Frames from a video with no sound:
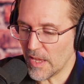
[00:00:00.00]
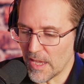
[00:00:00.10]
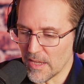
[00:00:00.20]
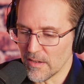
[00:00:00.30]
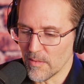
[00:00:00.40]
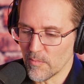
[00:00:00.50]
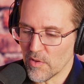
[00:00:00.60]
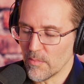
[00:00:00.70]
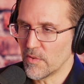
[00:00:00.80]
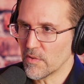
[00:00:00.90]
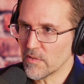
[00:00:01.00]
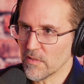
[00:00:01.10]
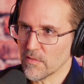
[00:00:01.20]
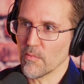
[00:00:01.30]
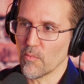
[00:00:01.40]
And Jim, if you could
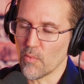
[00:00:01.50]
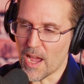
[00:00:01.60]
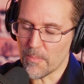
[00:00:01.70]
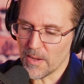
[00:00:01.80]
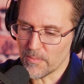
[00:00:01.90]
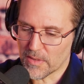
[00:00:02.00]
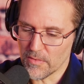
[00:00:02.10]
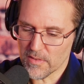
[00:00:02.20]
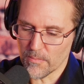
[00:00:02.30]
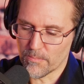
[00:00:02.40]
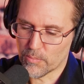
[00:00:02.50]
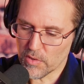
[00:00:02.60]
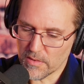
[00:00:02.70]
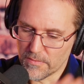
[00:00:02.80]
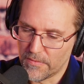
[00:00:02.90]
just wrap up, give us a
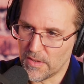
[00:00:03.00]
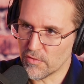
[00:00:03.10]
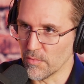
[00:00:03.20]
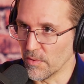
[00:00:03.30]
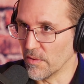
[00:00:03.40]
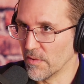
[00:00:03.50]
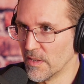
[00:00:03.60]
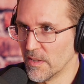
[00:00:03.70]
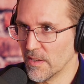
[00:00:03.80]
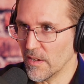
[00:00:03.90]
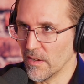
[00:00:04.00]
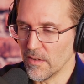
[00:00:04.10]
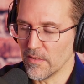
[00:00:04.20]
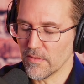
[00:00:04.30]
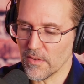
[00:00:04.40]
good visual
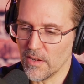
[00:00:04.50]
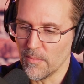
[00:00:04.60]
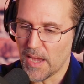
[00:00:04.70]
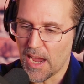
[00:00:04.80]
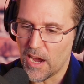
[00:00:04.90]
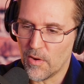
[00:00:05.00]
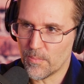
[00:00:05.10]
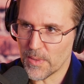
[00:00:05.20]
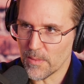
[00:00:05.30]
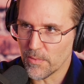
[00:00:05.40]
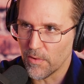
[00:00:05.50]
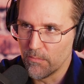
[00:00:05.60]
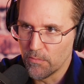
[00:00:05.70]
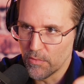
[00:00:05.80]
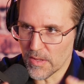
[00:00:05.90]
of how people are
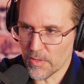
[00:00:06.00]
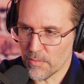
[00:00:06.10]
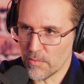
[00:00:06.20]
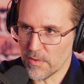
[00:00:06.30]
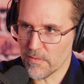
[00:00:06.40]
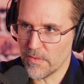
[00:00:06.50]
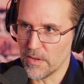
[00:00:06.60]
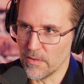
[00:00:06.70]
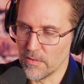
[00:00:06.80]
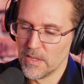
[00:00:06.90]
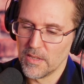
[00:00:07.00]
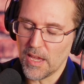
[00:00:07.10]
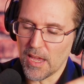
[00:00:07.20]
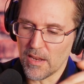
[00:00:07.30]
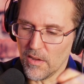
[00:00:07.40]
moving through this funnel,
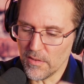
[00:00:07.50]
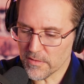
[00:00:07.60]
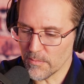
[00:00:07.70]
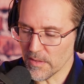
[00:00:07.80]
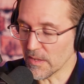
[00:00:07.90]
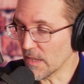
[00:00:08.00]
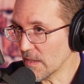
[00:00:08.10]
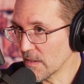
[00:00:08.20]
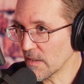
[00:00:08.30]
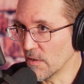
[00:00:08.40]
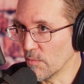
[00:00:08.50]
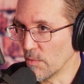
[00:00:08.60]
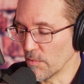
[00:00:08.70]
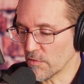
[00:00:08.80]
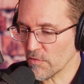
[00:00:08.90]
and ultimately,
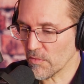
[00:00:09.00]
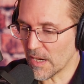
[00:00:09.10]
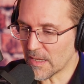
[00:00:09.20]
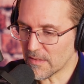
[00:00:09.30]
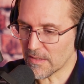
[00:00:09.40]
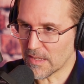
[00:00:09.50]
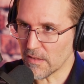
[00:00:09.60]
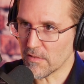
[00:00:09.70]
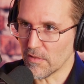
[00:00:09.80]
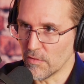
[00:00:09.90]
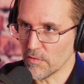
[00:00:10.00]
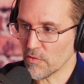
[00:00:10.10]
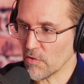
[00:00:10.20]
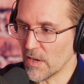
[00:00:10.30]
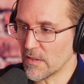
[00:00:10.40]
what we're trying to get to is
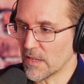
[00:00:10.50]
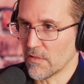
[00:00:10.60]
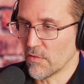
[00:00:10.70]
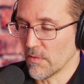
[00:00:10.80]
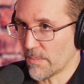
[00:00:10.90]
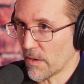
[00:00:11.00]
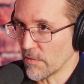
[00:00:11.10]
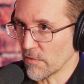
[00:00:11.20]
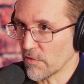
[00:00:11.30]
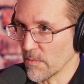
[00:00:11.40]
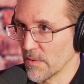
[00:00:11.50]
a partnership.